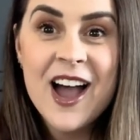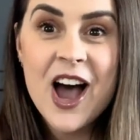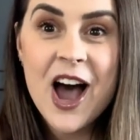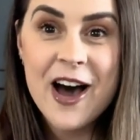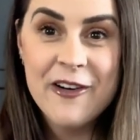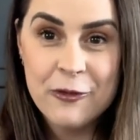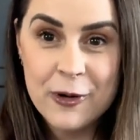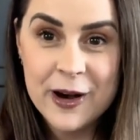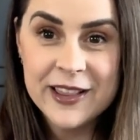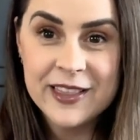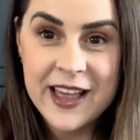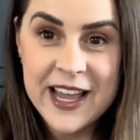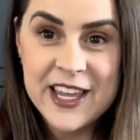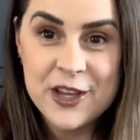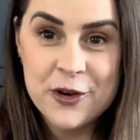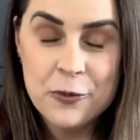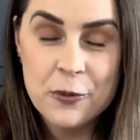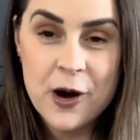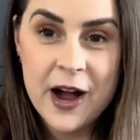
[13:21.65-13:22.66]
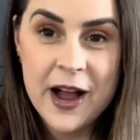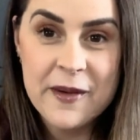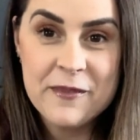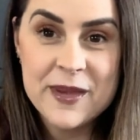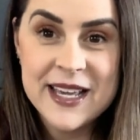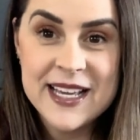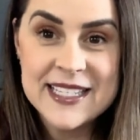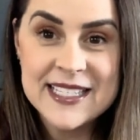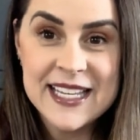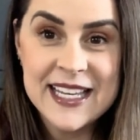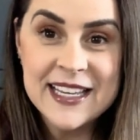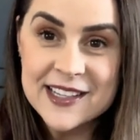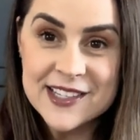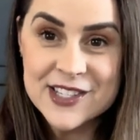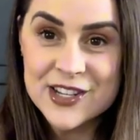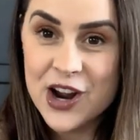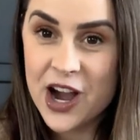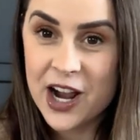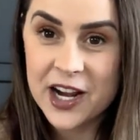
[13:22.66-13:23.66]
of what light you want, because he is
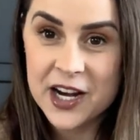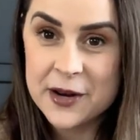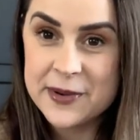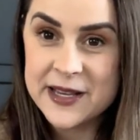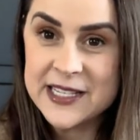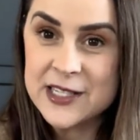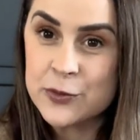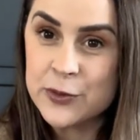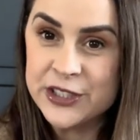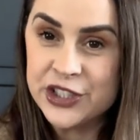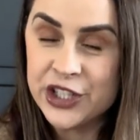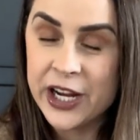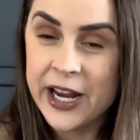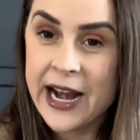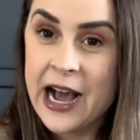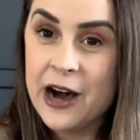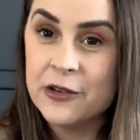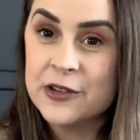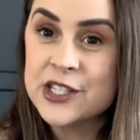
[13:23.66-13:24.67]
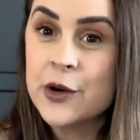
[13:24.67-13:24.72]
not going to be switching it out.